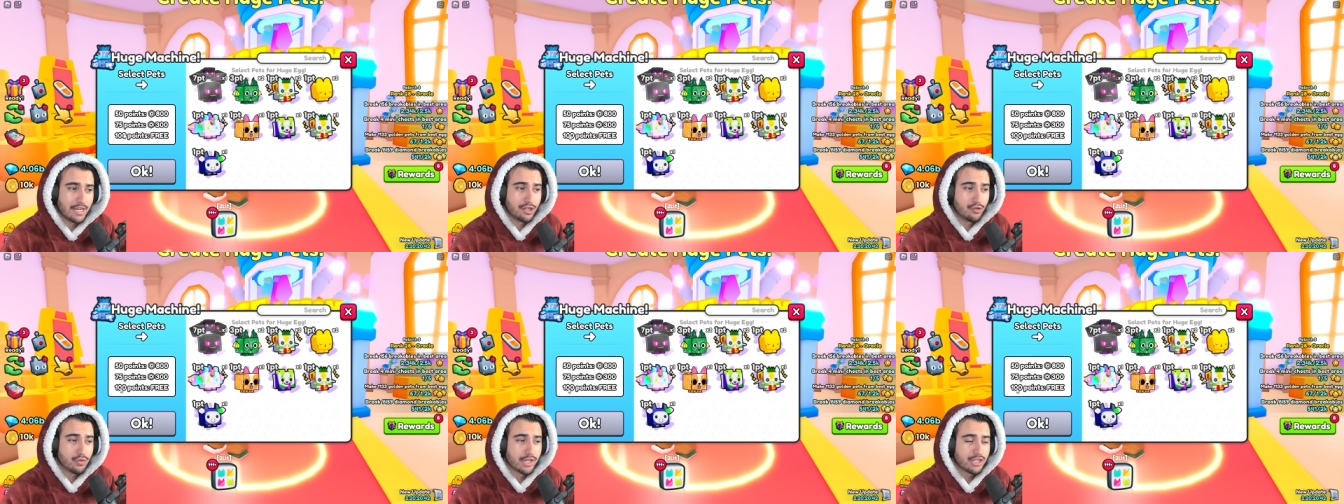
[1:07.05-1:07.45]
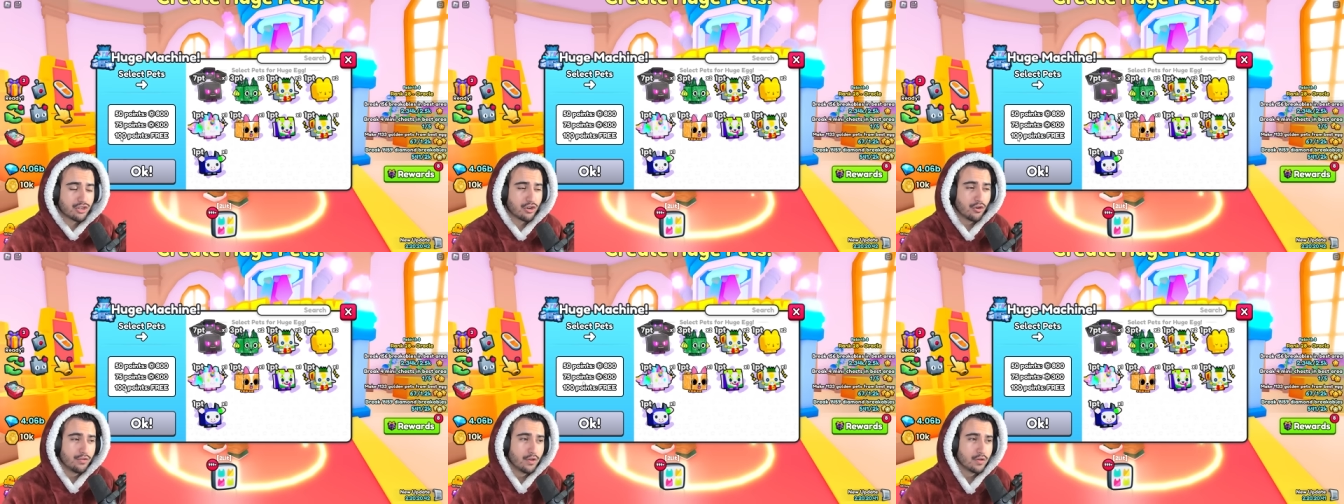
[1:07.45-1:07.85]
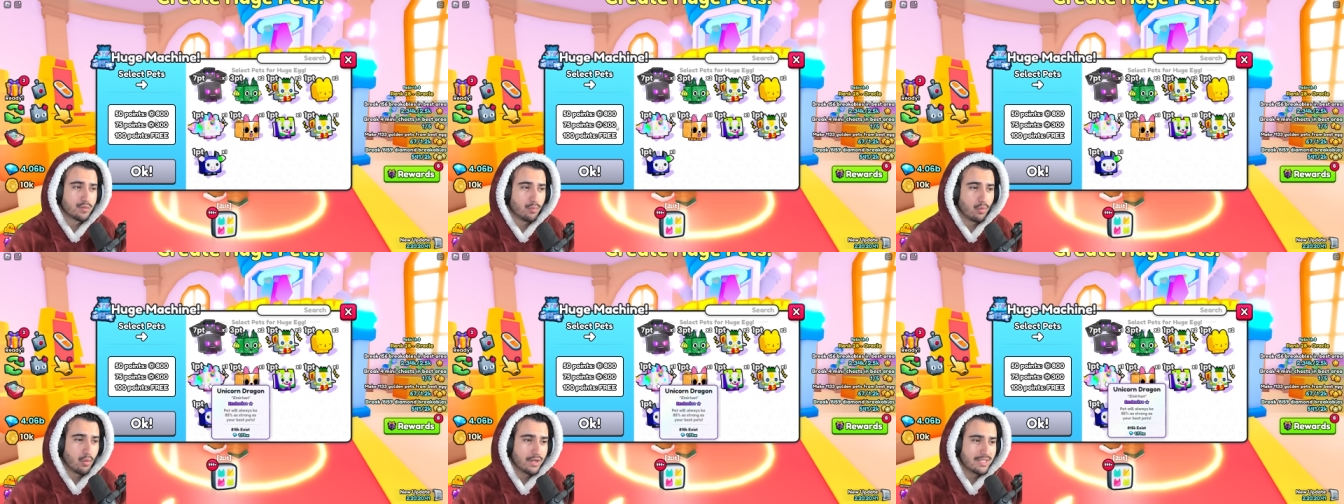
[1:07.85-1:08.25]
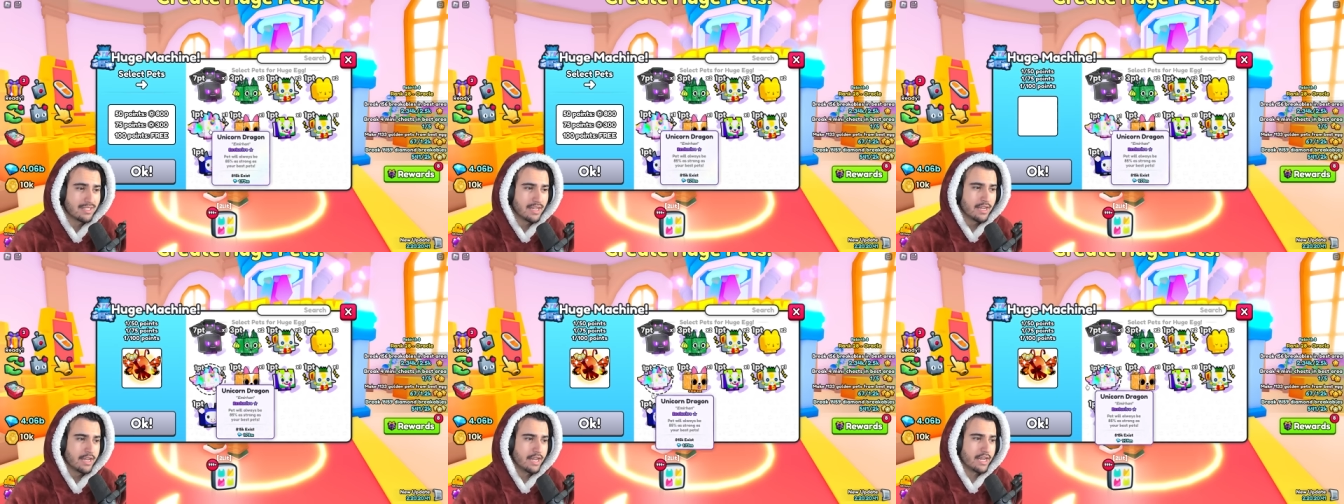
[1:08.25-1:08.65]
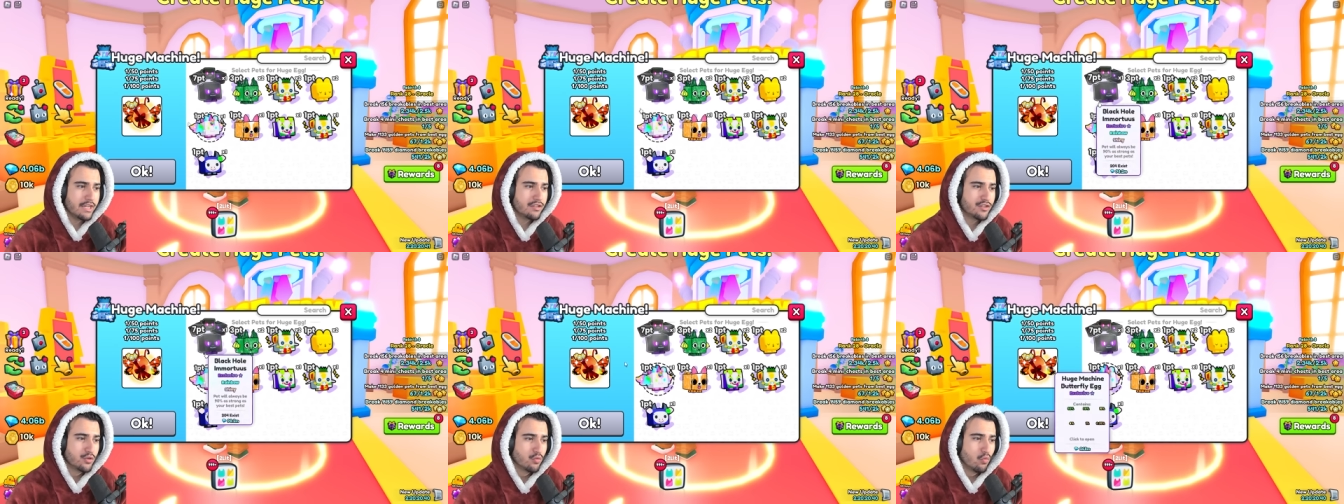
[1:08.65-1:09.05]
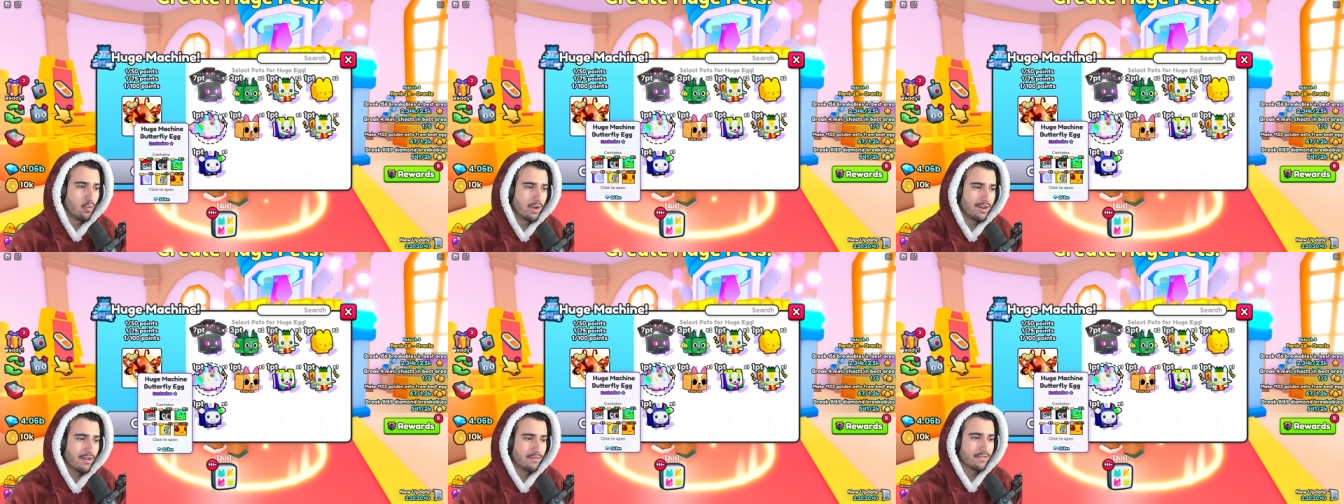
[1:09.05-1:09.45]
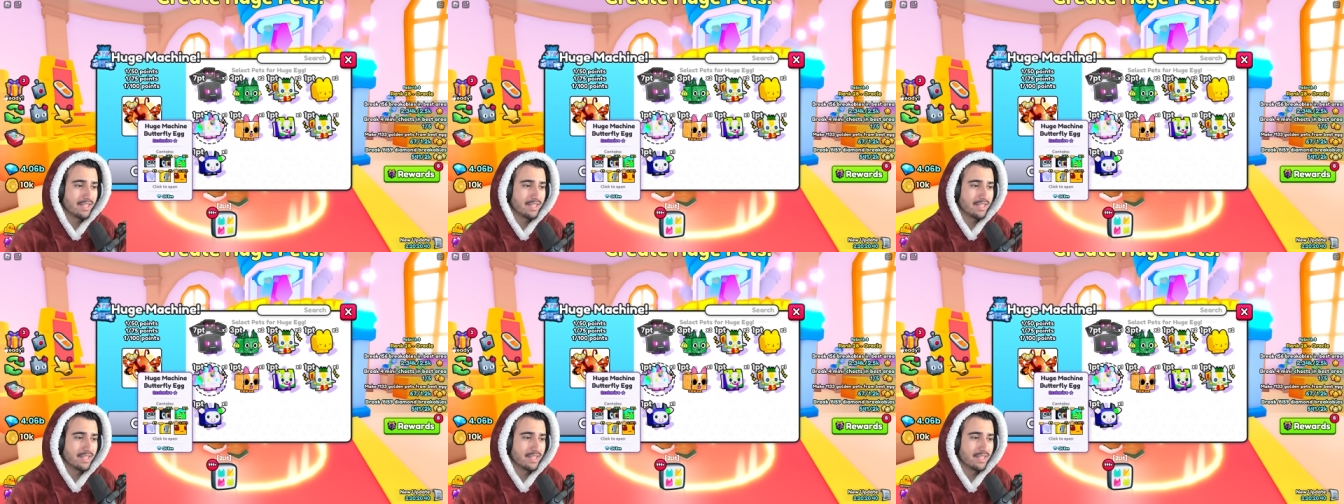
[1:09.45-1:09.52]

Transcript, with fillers: and you can turn those points into one of